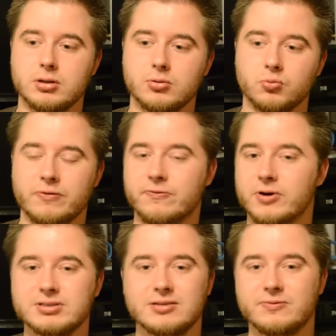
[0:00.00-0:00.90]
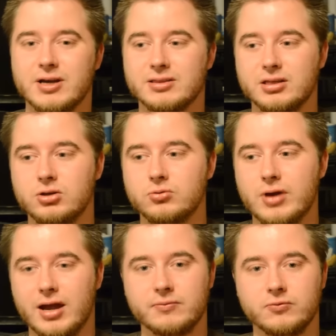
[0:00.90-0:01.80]
referring to the fact that you
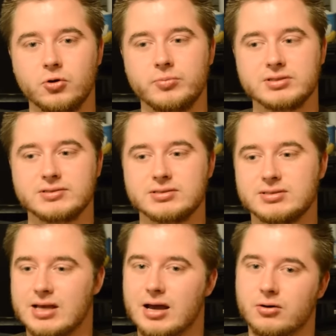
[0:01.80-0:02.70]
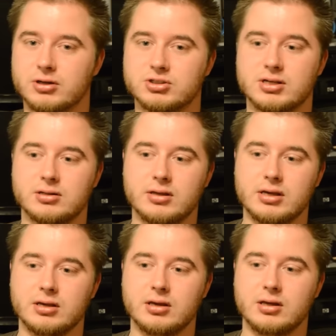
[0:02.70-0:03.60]
have no business knowledge, and
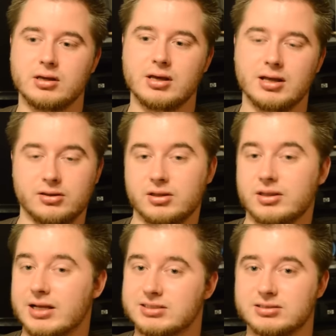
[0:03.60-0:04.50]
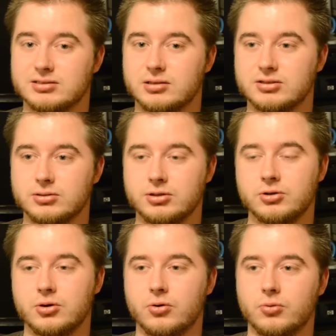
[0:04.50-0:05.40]
like that's
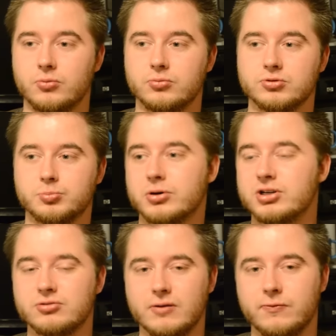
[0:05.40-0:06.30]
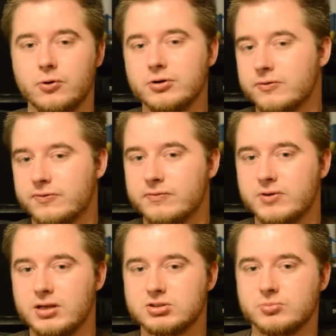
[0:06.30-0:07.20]
pretty straightforward. You're
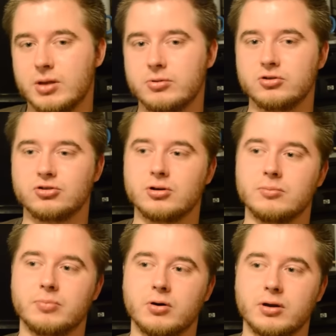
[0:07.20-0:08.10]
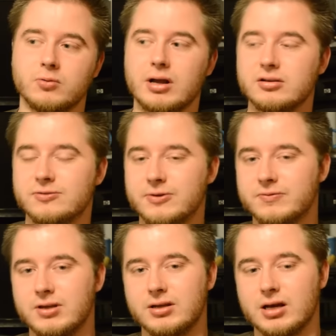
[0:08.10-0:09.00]
15, so maybe you shouldn't, but like when I was
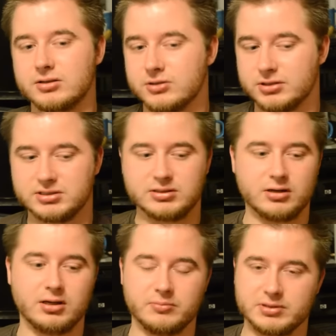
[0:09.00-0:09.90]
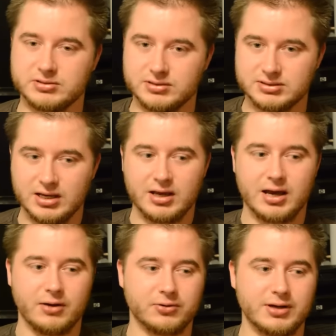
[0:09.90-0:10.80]
15, I was already studying business.
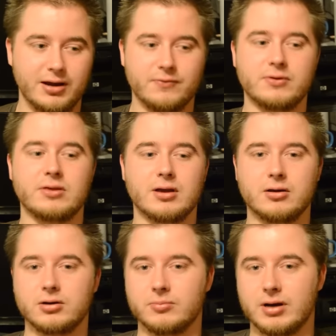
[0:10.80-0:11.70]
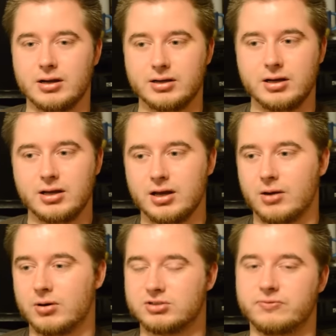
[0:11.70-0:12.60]
I learned everything I could about it. I
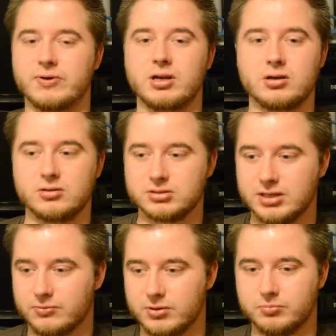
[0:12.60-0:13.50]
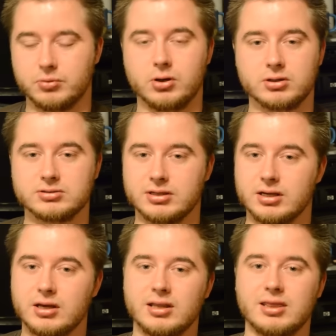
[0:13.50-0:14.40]
watched videos, I read books, like
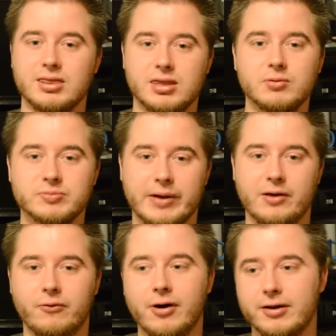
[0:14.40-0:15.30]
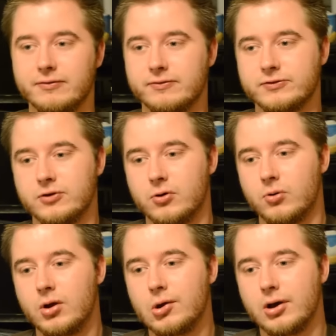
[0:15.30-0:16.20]
it was my life. So
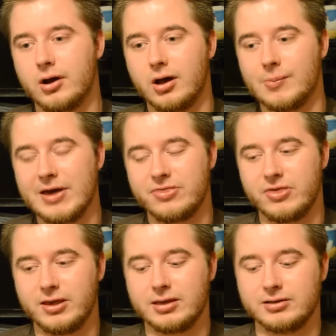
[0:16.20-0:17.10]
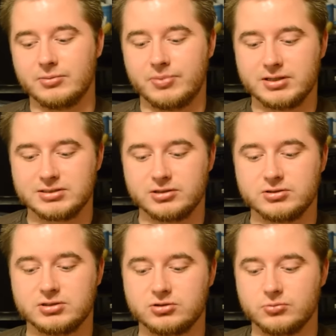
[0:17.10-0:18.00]
I think it depends on your
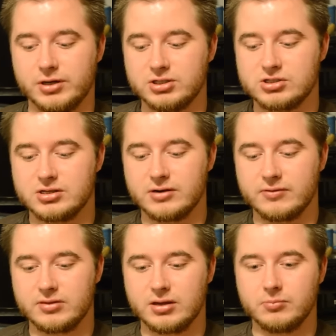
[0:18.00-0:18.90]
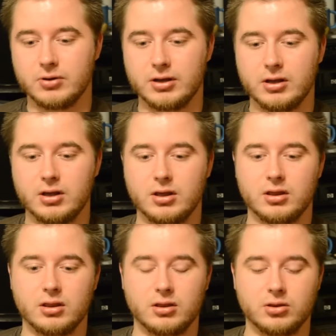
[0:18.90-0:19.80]
situation and everything, but
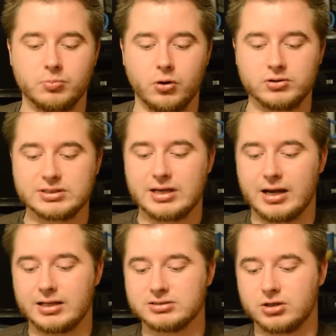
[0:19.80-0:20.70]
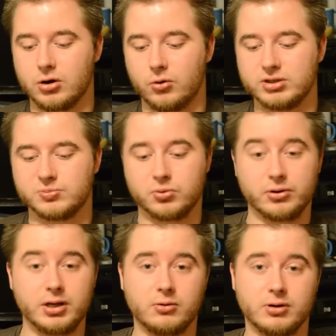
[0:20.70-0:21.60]
the pros and cons are always
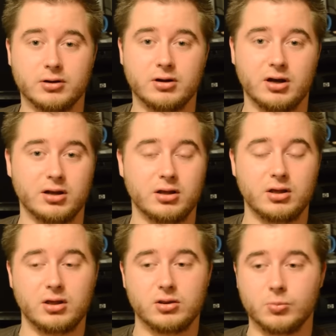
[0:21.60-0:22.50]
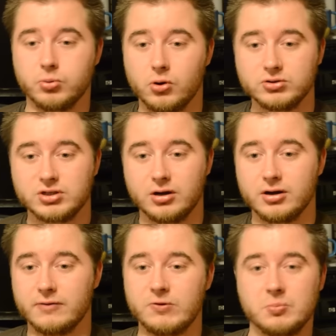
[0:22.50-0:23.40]
pretty clear cut. The pros are
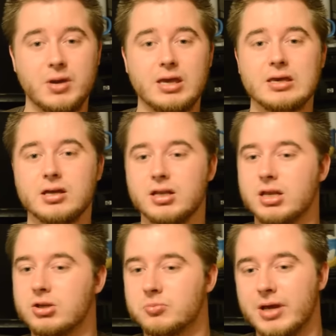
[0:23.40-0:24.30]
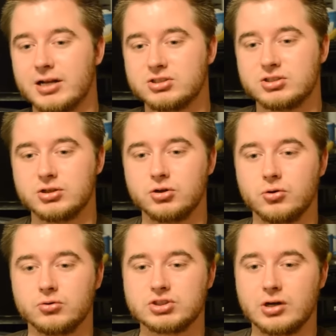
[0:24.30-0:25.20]
if you make it and you manage
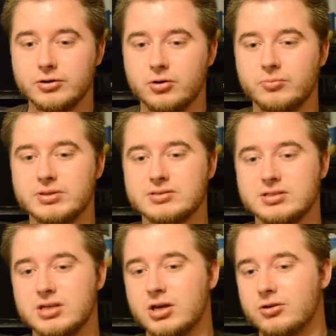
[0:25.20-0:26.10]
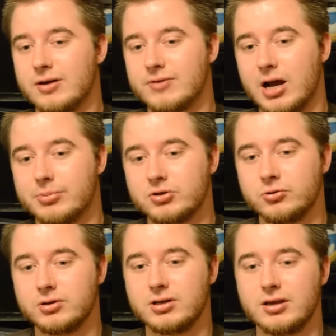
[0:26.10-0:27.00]
to, start your own business, you have the
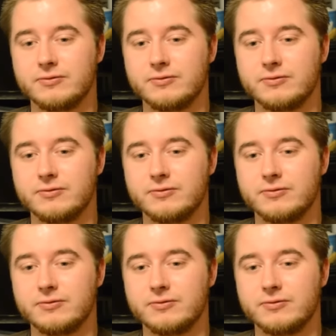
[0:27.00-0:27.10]
opportunity of